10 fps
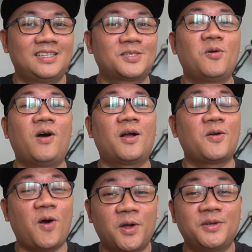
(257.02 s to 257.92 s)
So
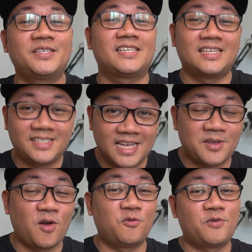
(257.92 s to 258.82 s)
are Honor's
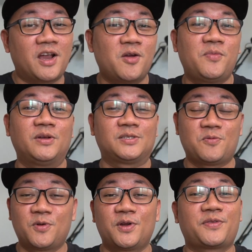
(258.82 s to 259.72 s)
set of wearables
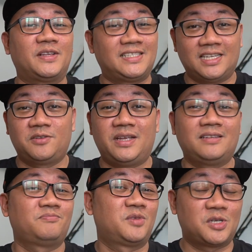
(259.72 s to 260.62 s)
worth considering?